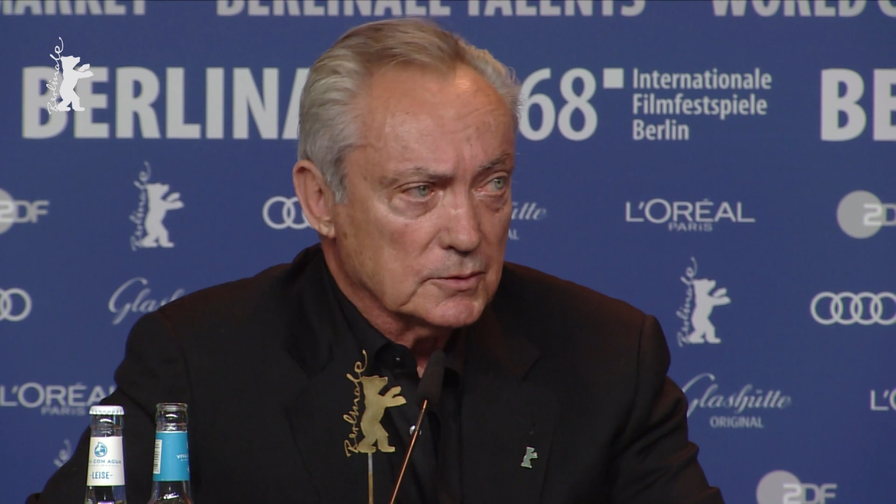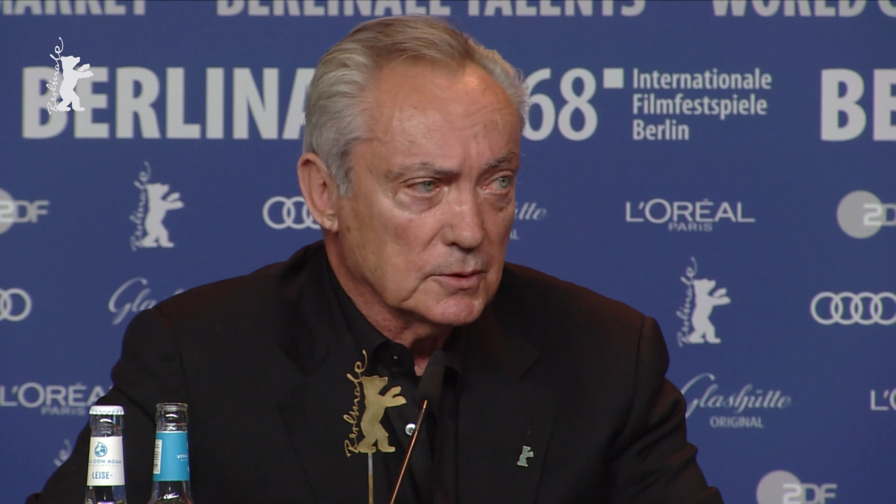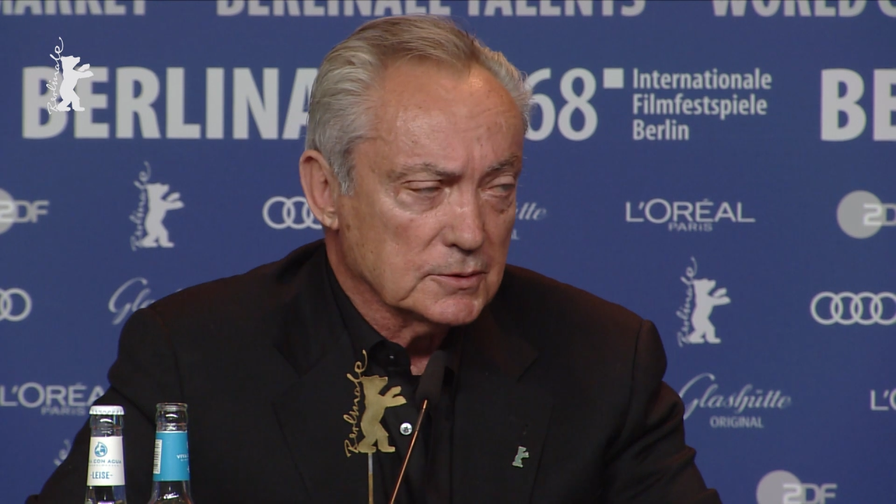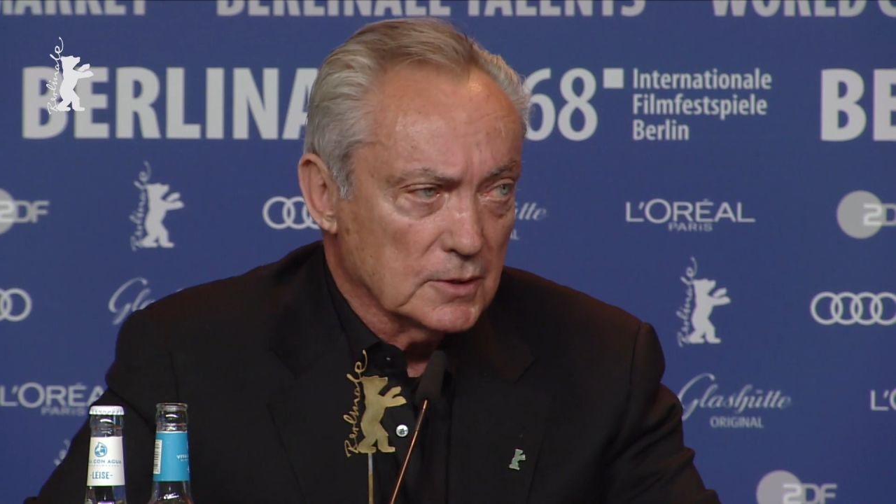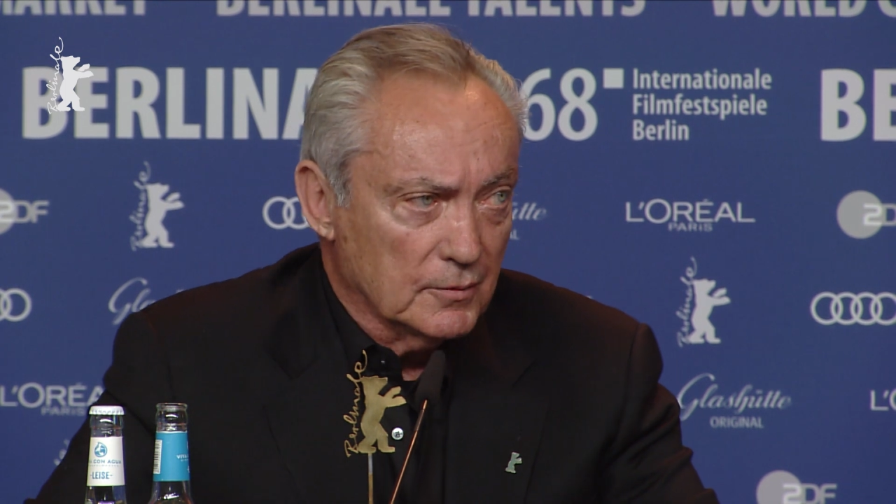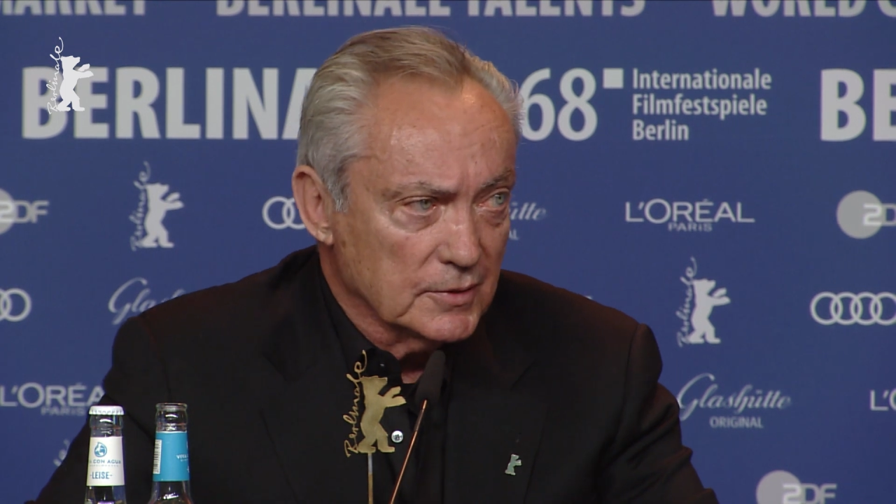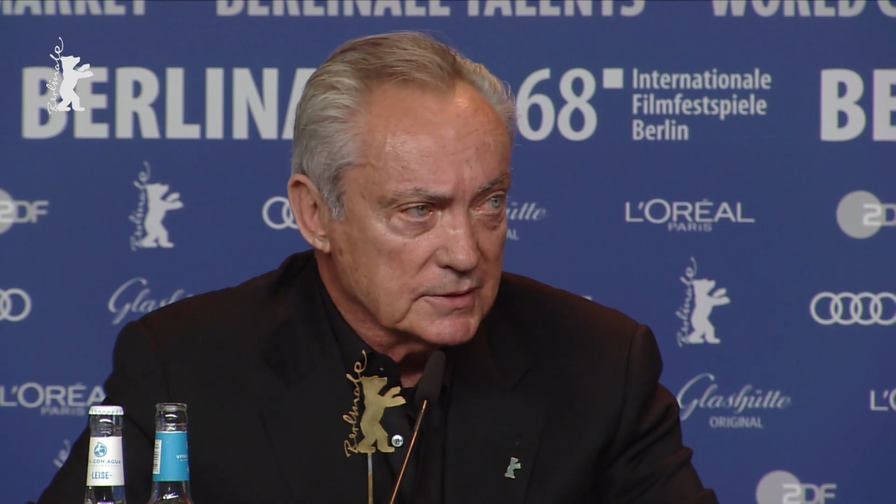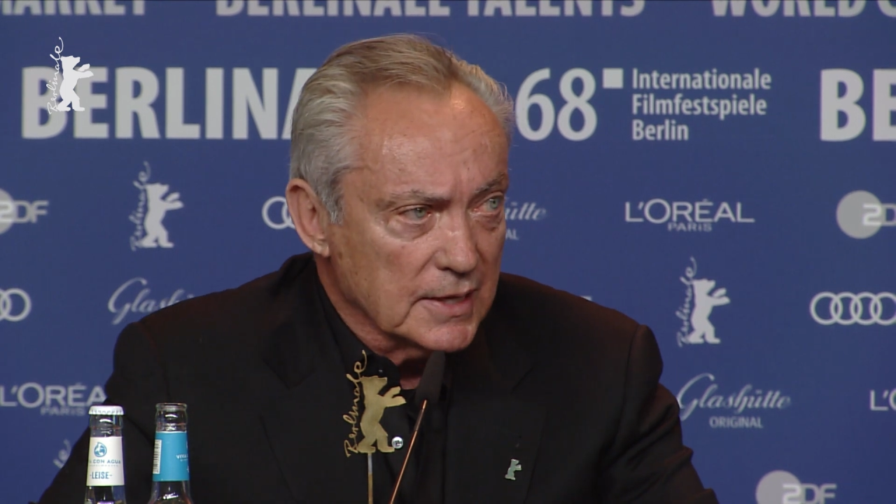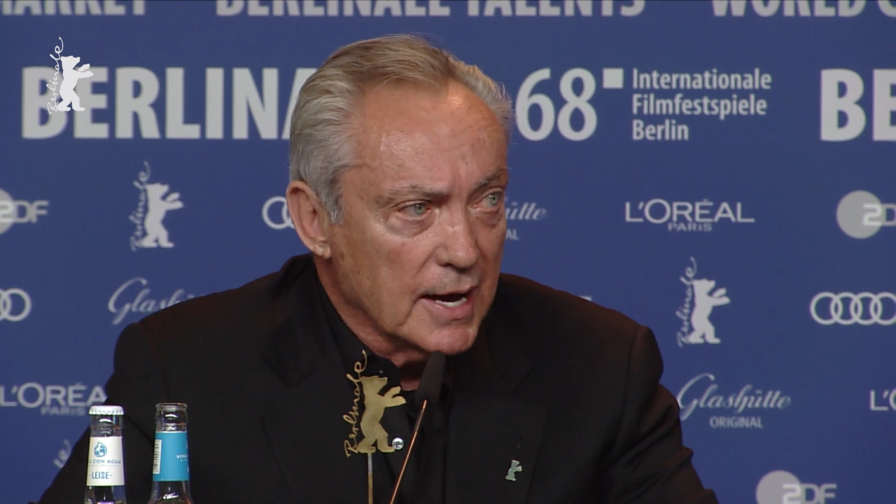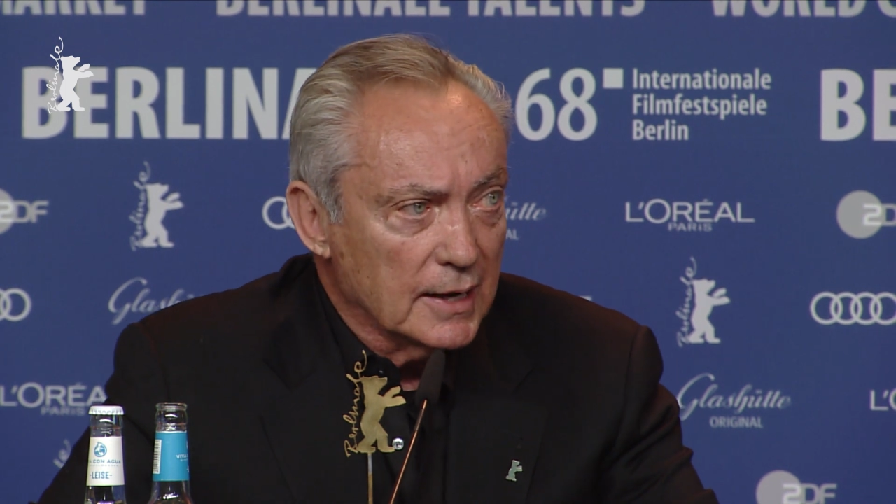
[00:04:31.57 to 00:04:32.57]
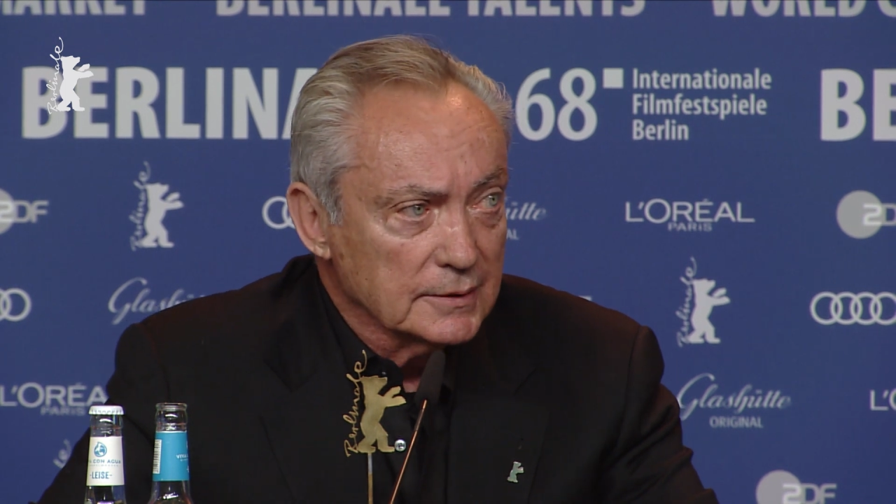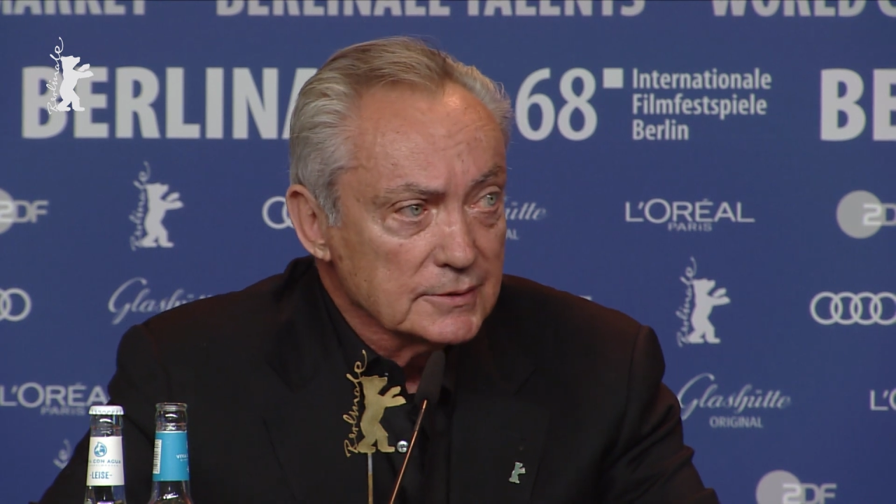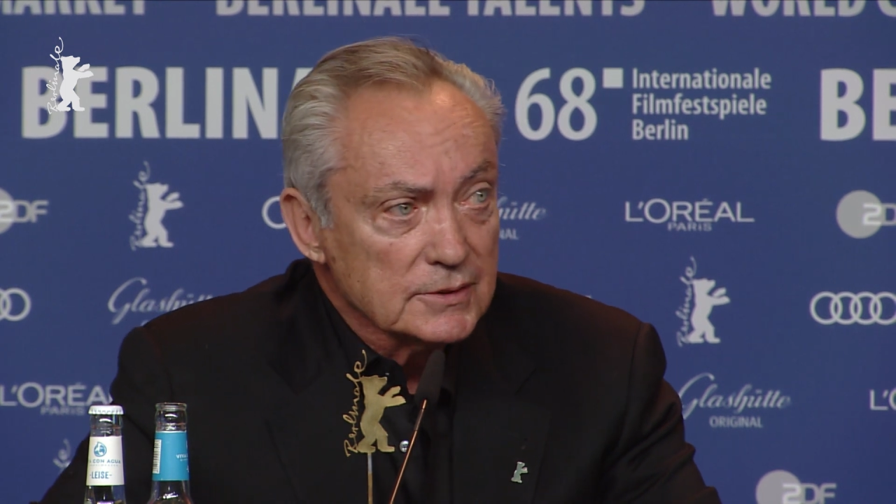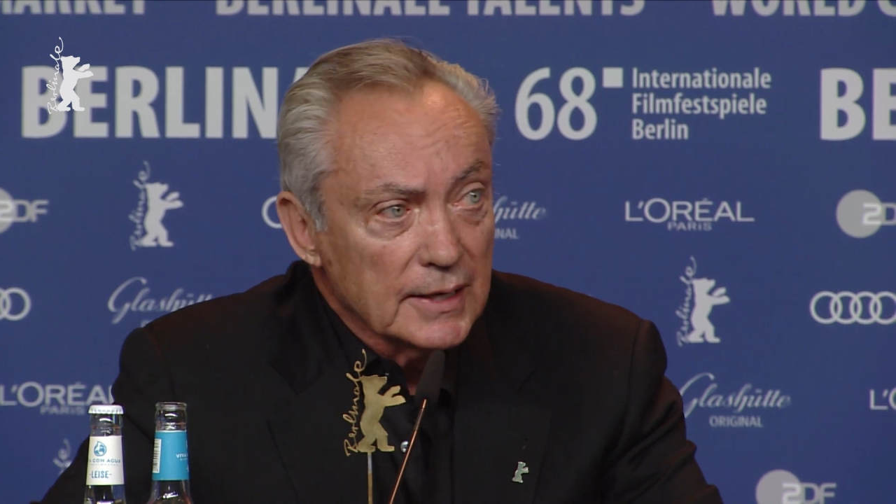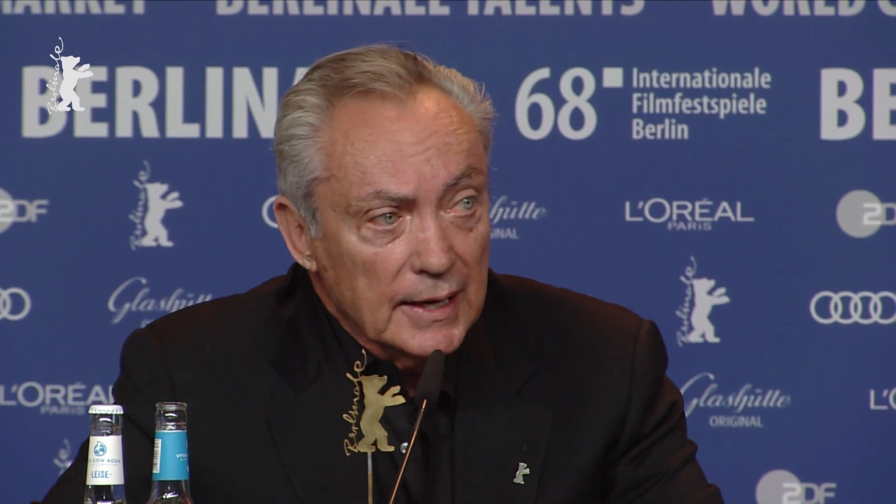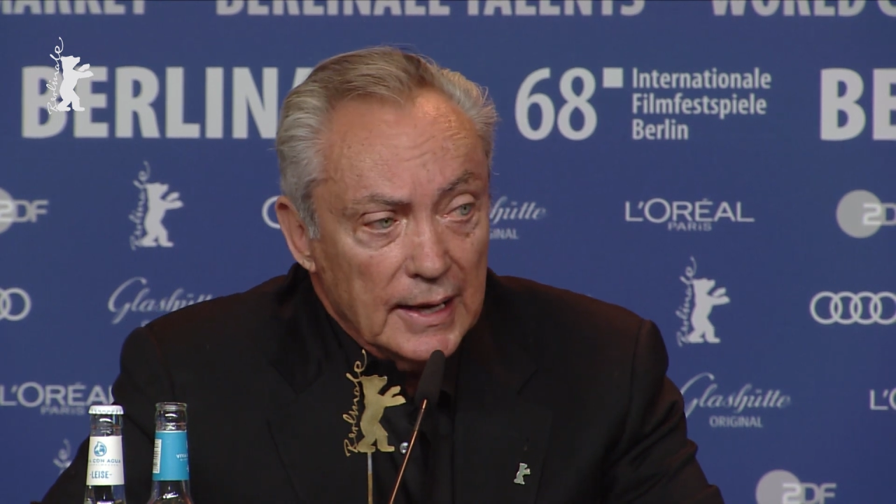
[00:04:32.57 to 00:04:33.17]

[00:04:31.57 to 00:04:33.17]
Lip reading: so it's always the Hans.